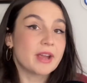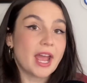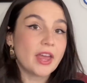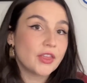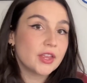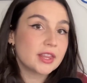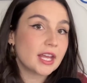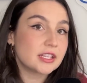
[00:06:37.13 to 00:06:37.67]
I
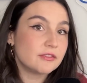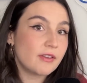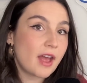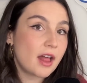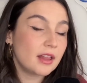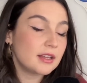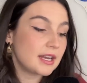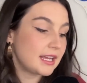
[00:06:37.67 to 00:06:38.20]
think that's
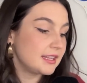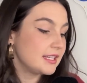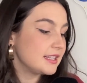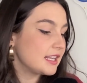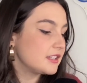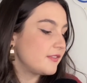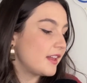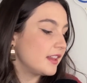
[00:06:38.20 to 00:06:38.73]
valid.
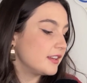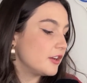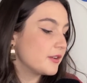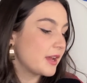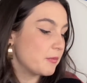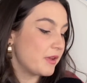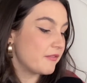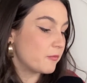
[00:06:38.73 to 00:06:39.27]

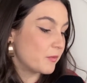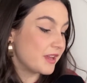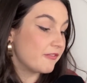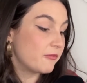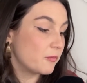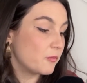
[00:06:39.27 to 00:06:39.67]
Okay, we have